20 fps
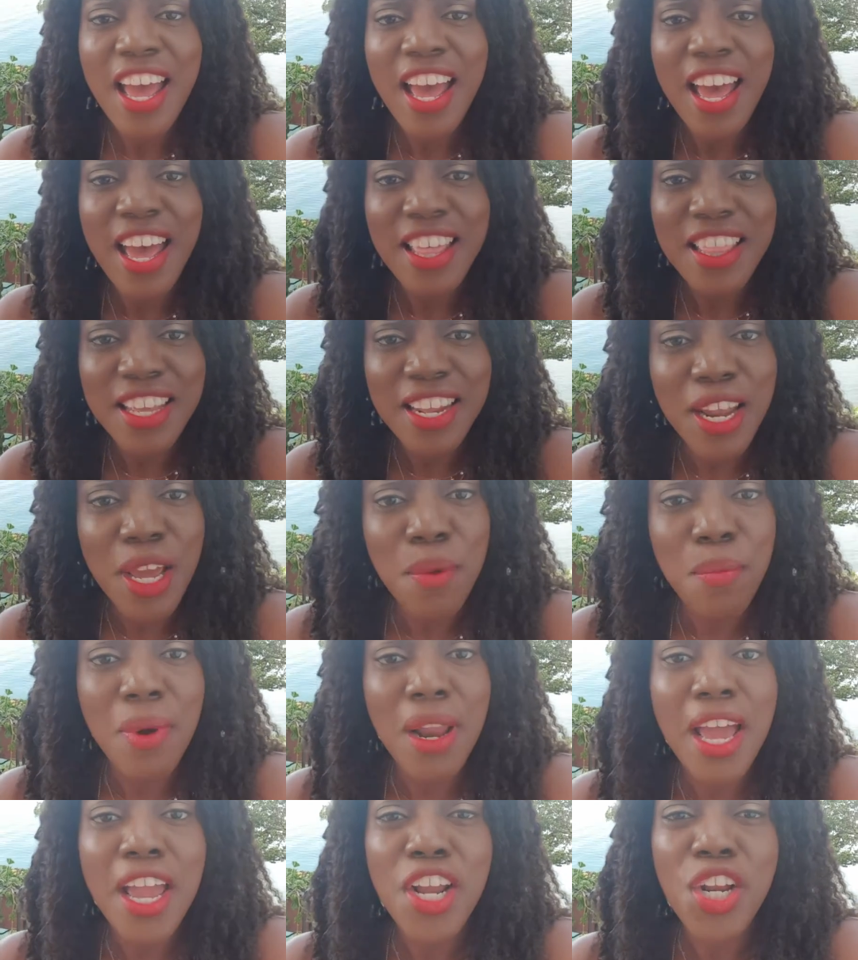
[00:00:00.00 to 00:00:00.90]
And then I'm
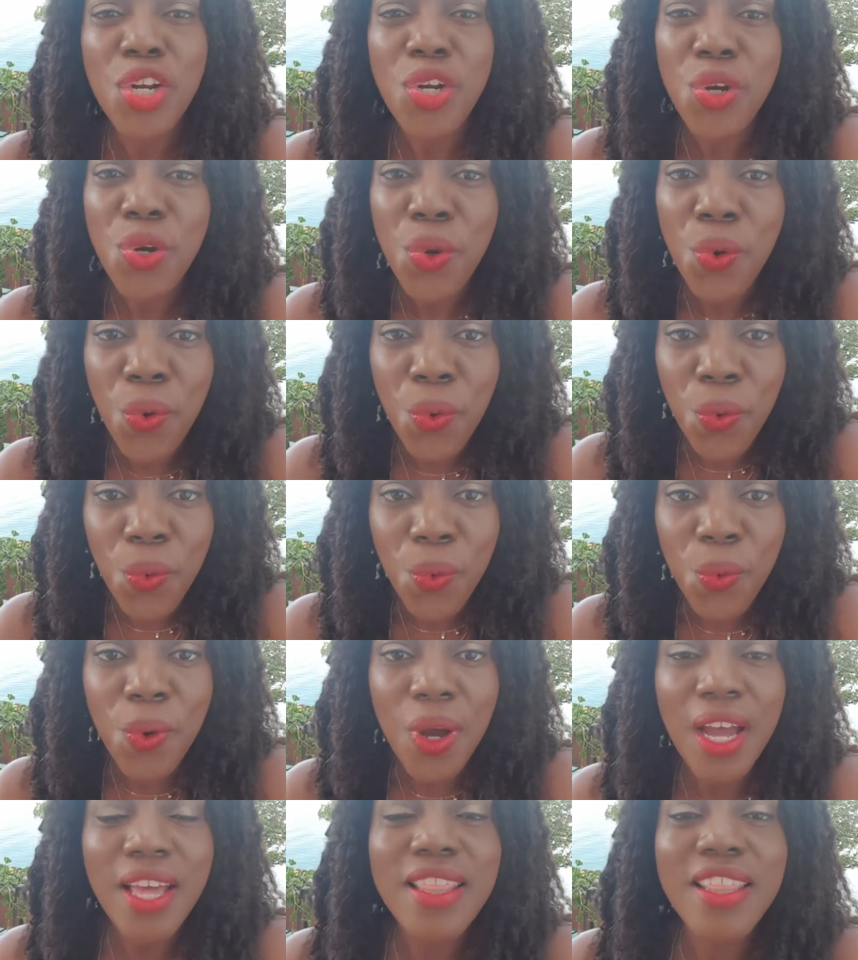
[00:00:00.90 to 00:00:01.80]
like,
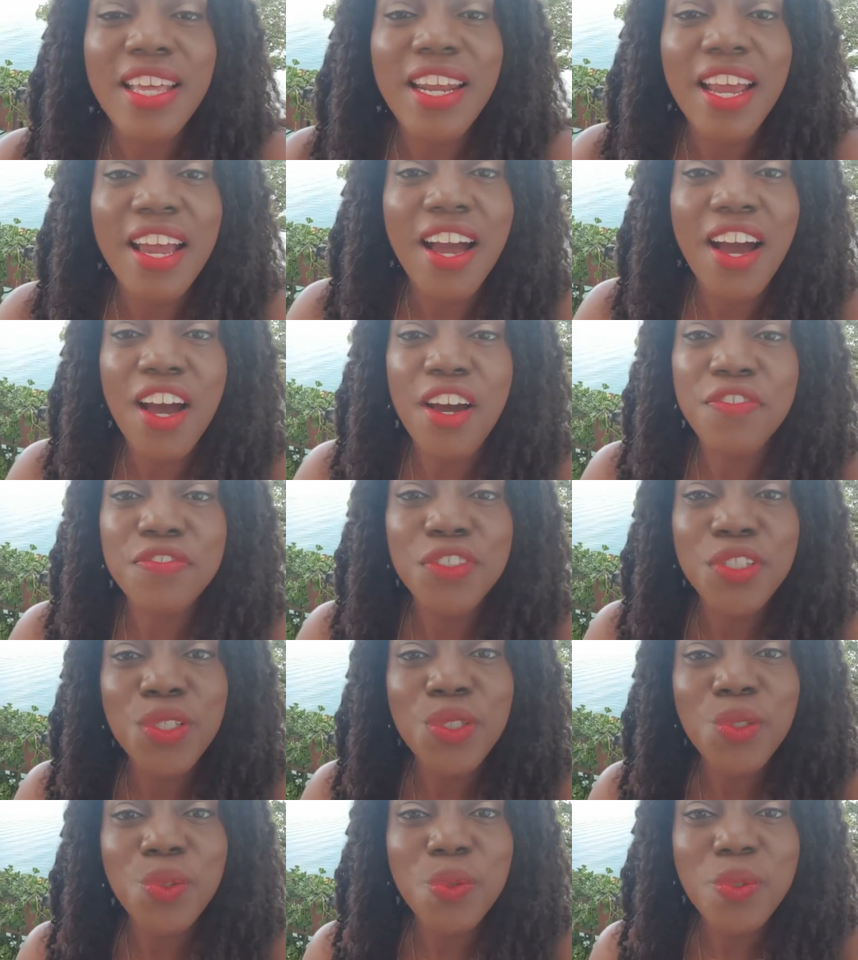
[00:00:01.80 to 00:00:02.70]
"No." And then I have to
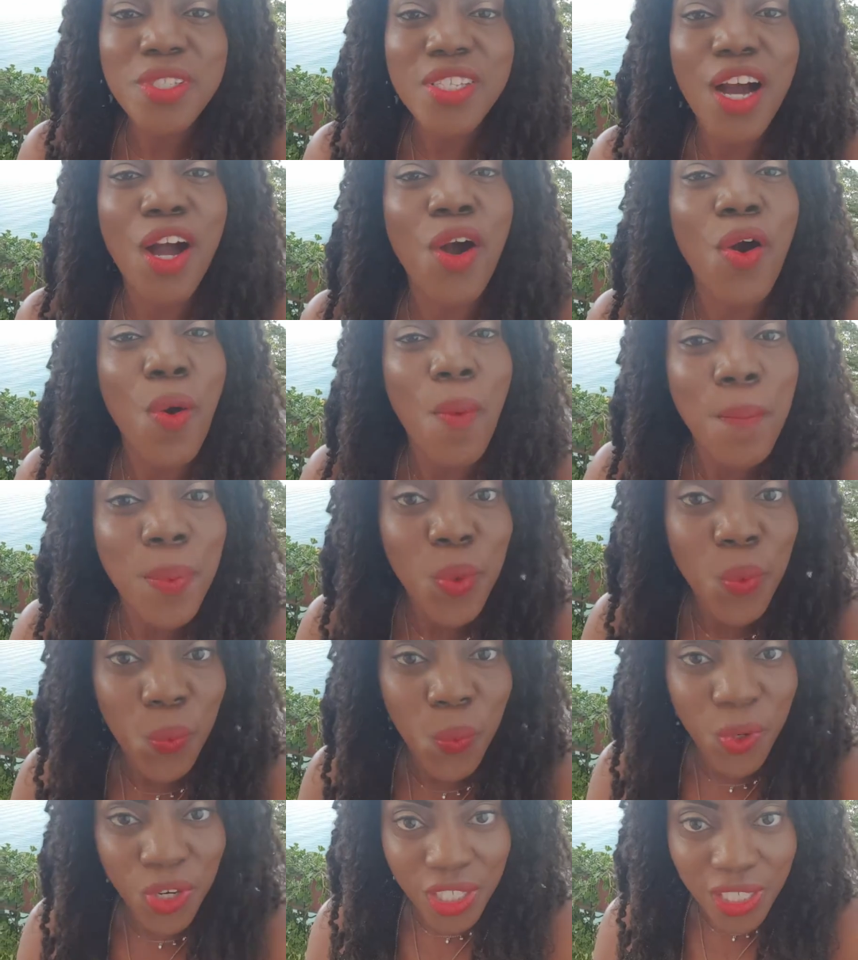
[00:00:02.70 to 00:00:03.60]
use a couple
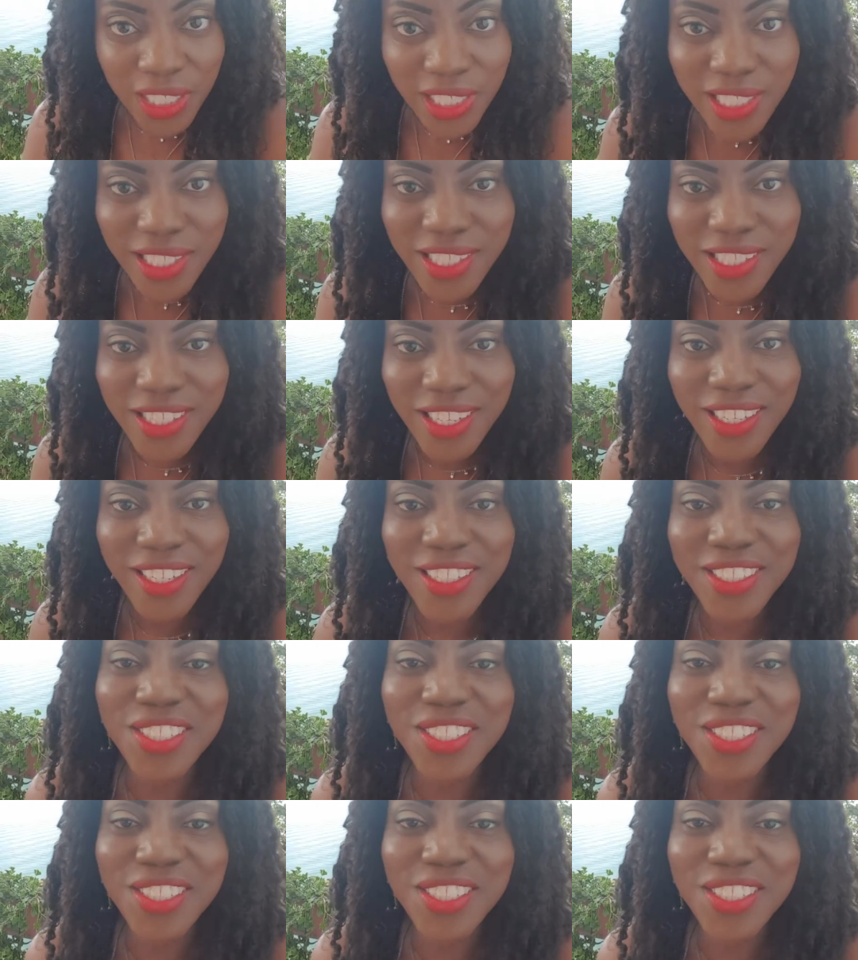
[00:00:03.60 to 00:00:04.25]
words